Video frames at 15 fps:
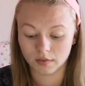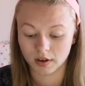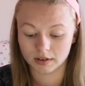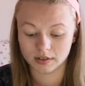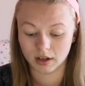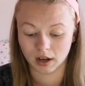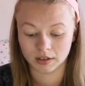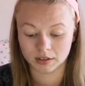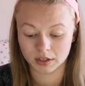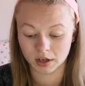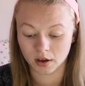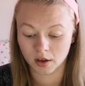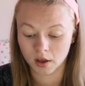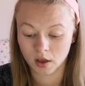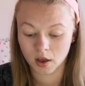That's the answer.
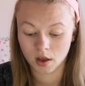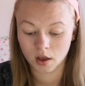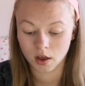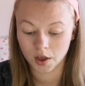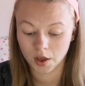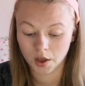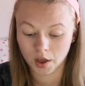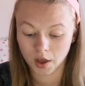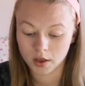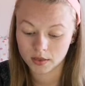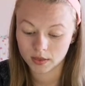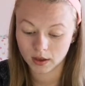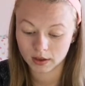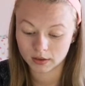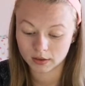
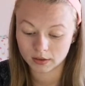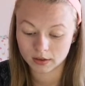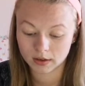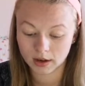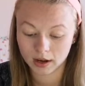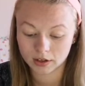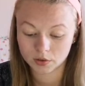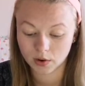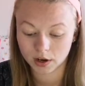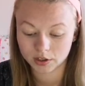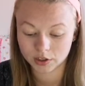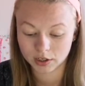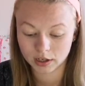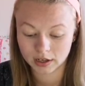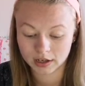Then the next
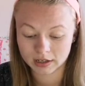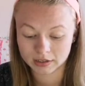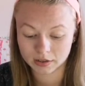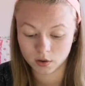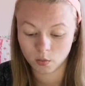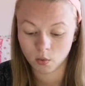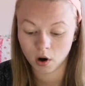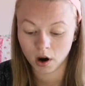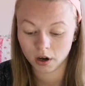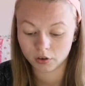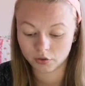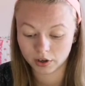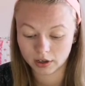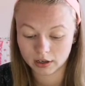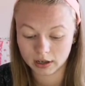question is What are
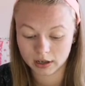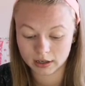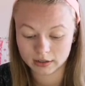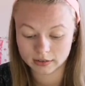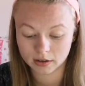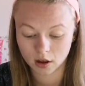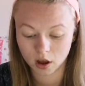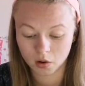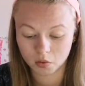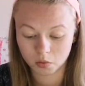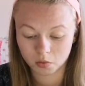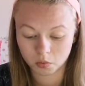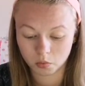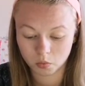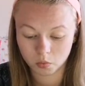three things that I
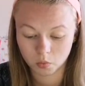would